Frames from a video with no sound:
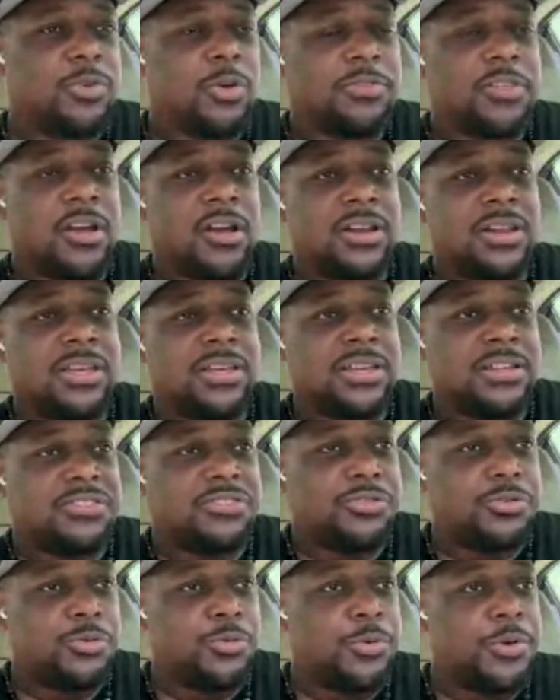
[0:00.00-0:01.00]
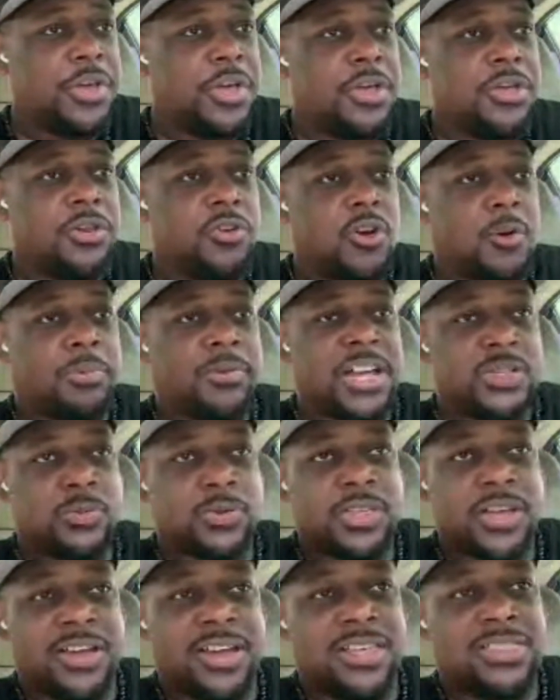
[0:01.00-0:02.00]
So if they're going to get to, a place
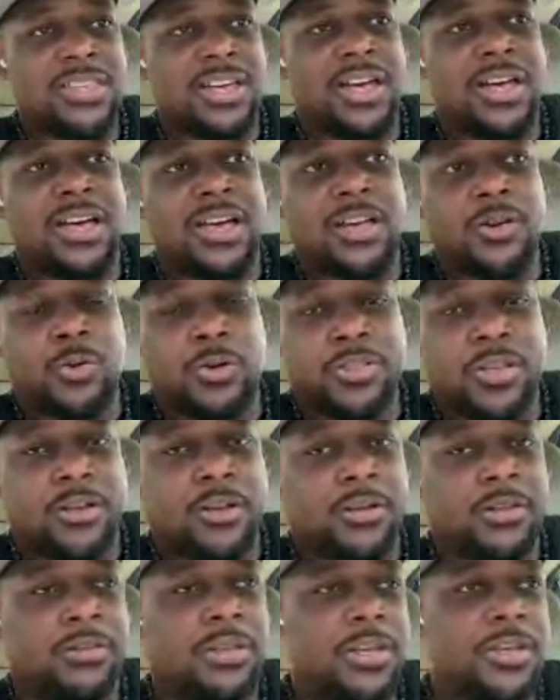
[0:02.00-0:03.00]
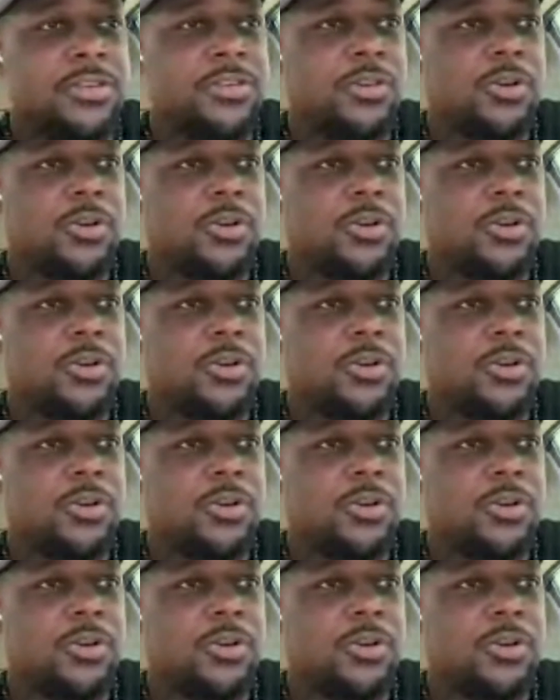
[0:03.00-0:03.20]
where they're in the hunt or they're in,